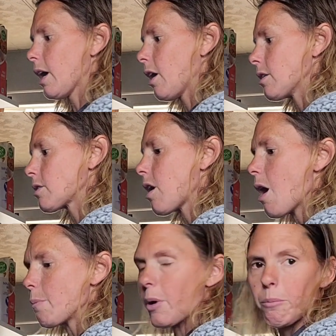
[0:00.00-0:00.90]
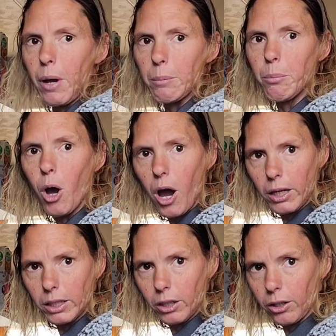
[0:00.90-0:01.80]
it on top of my pot
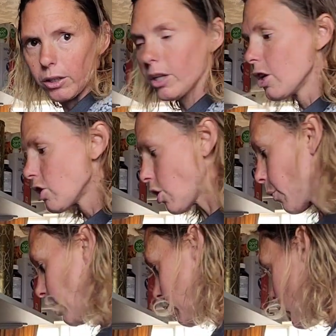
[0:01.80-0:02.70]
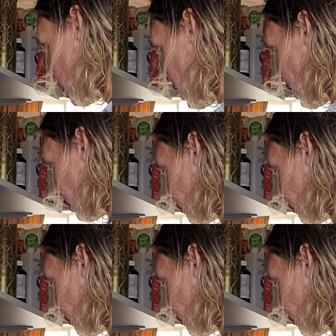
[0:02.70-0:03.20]
here so it'll strain.